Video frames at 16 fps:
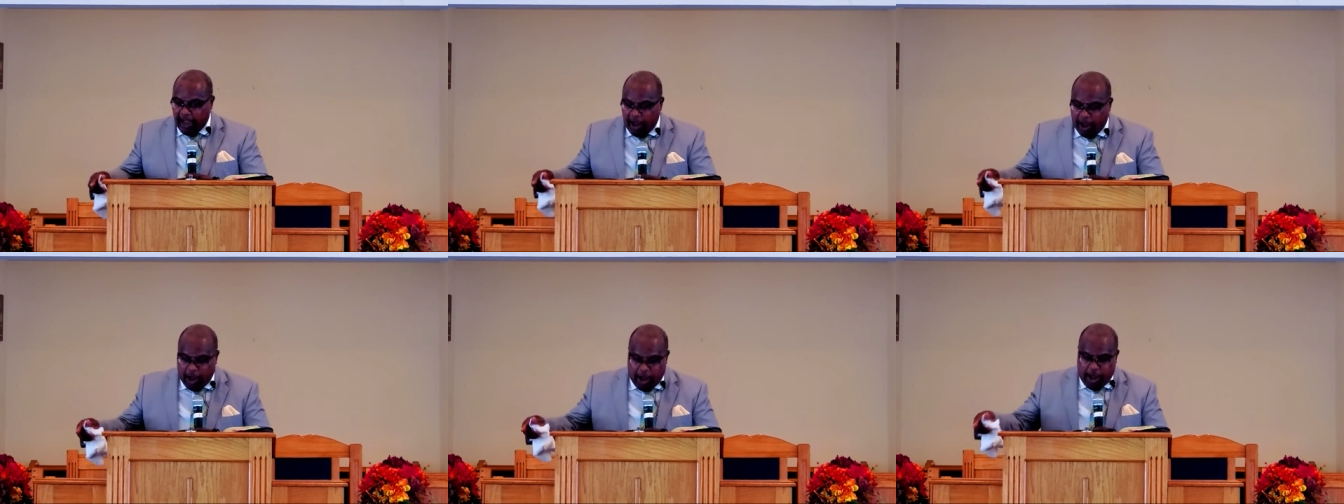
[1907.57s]

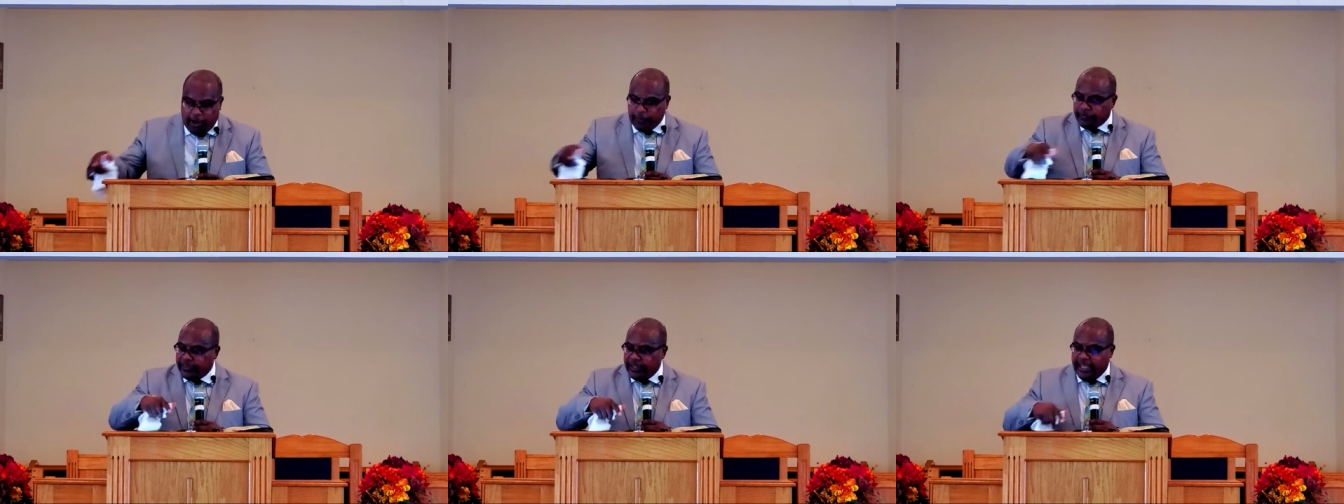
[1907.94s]

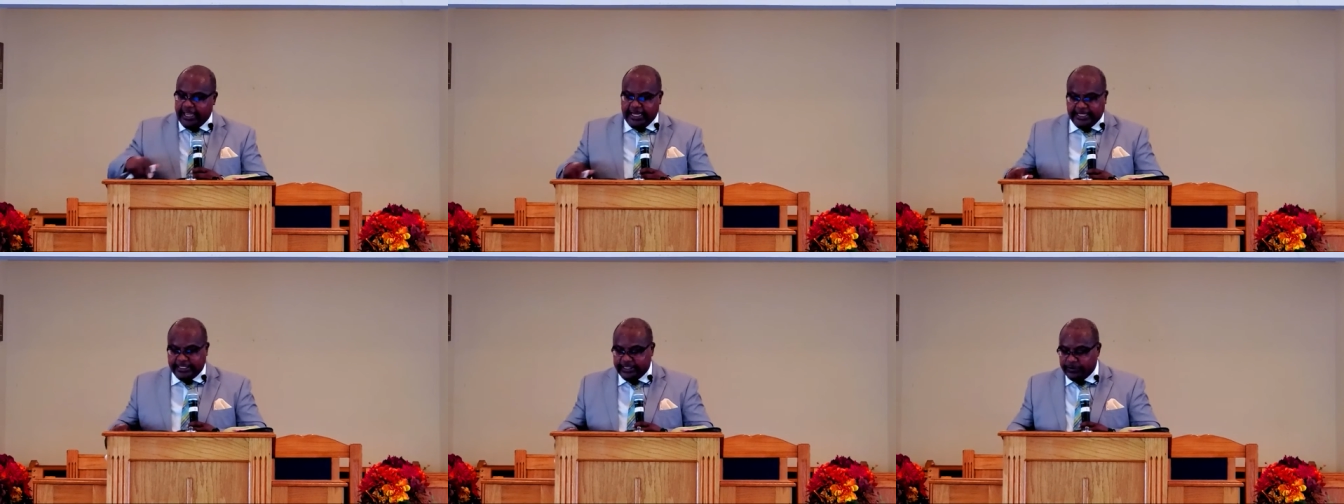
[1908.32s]
All
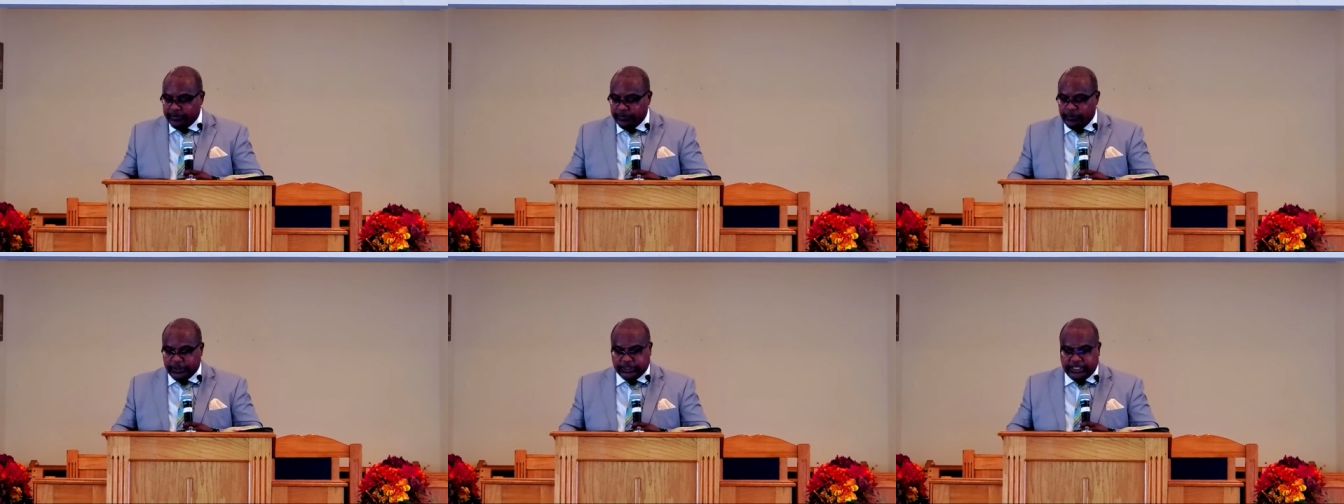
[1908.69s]

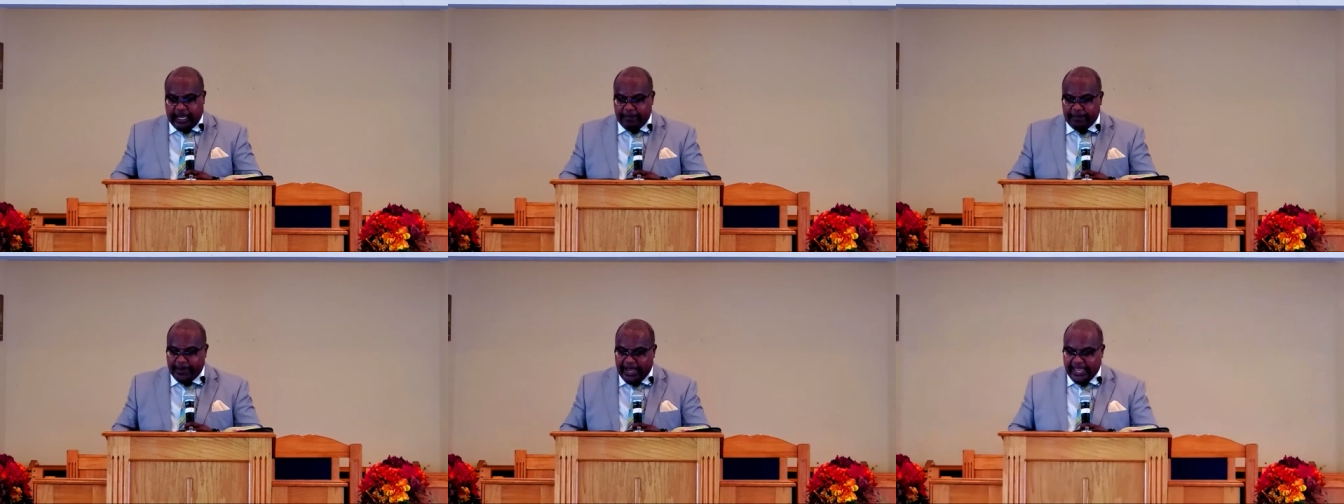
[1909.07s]
things was
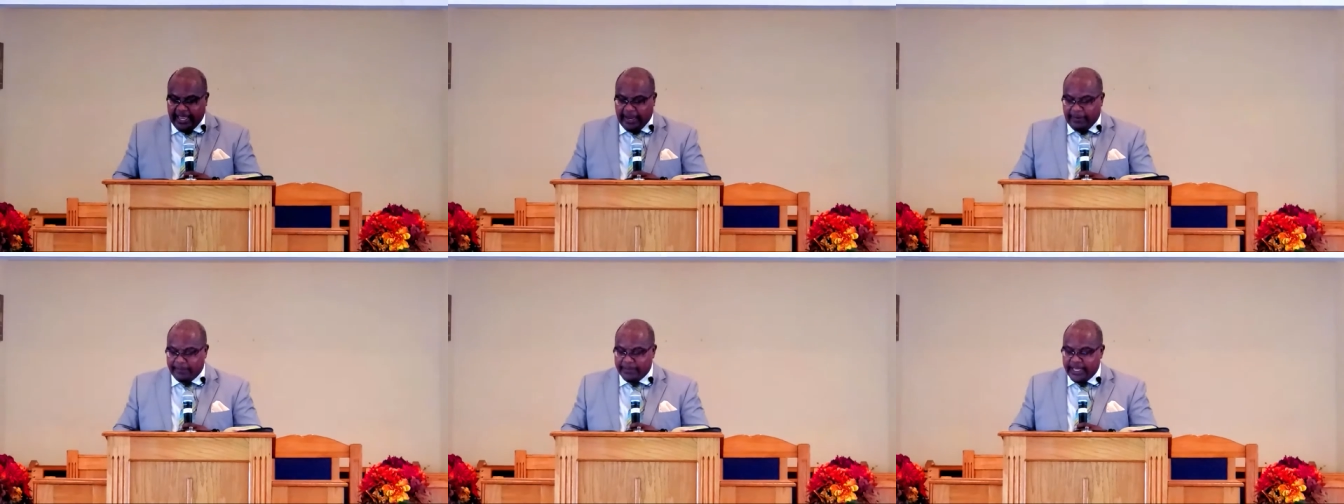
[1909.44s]
done by
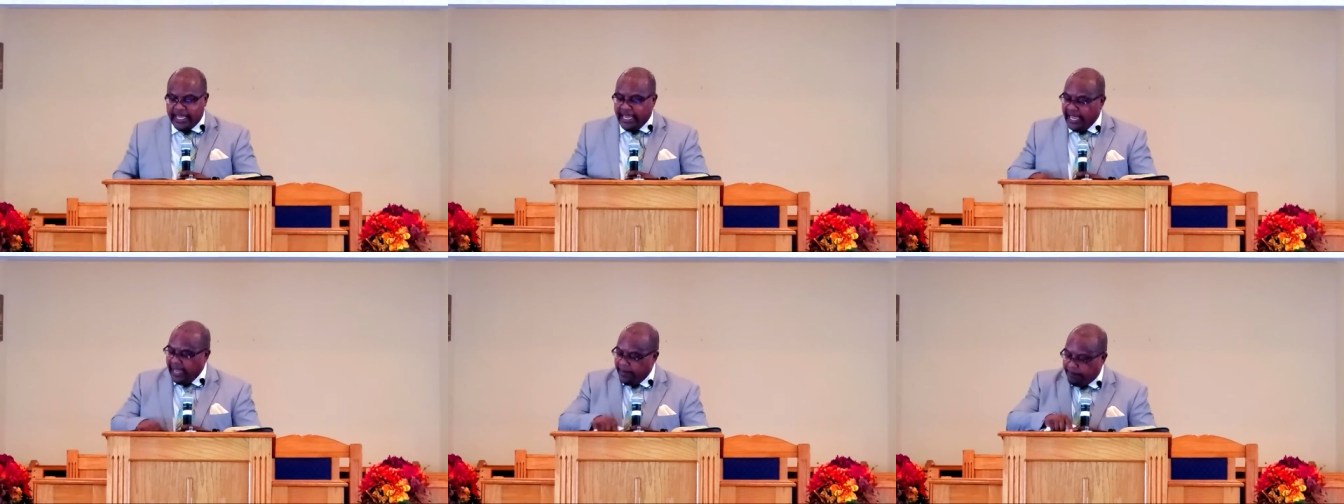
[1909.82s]
him
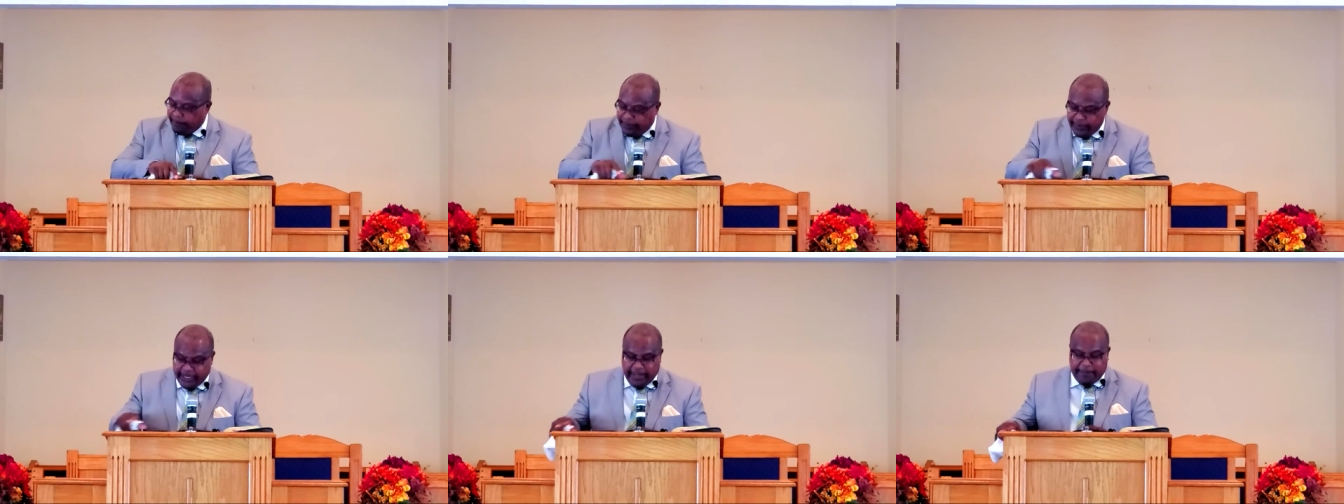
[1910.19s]

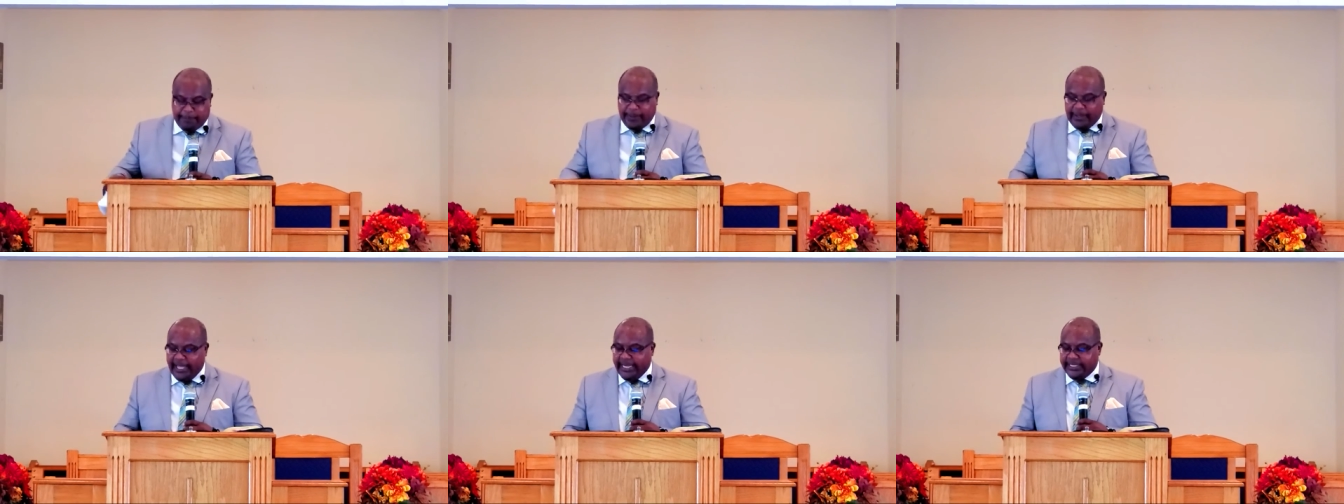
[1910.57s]
and put
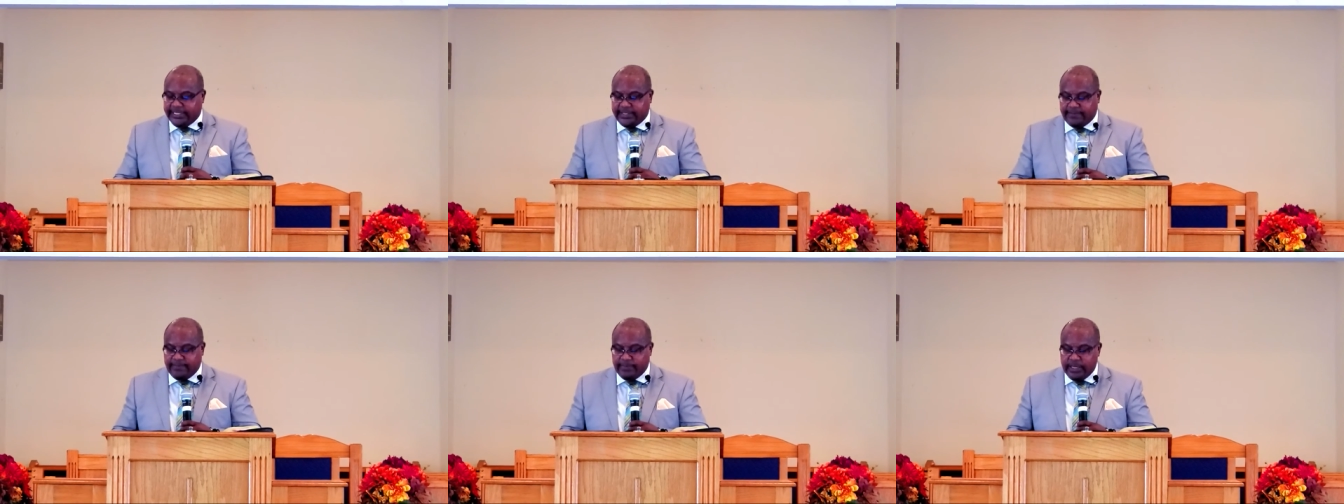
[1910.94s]
in
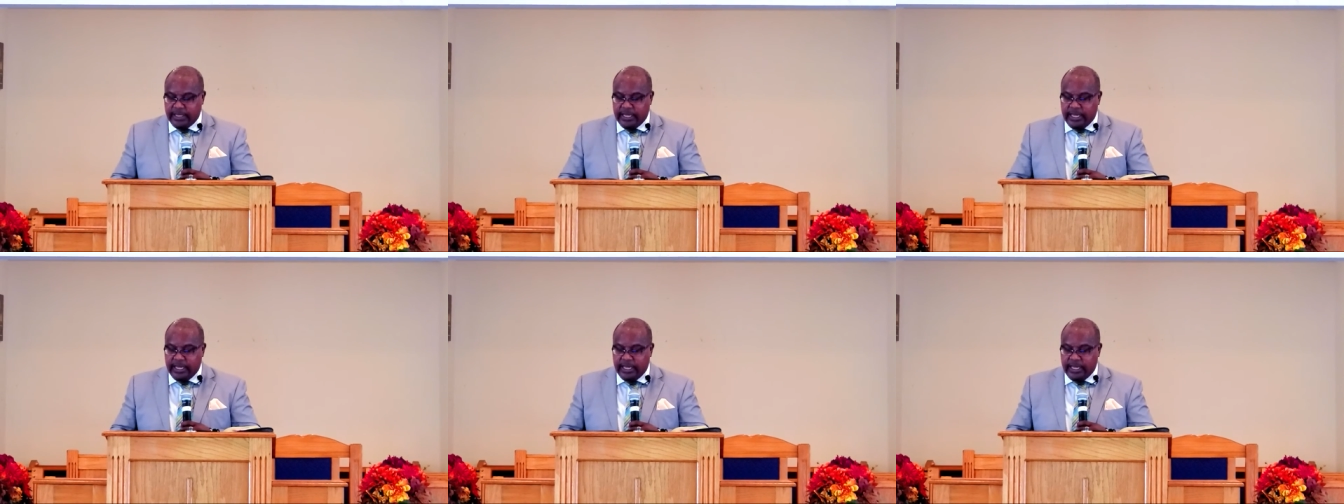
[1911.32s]
place.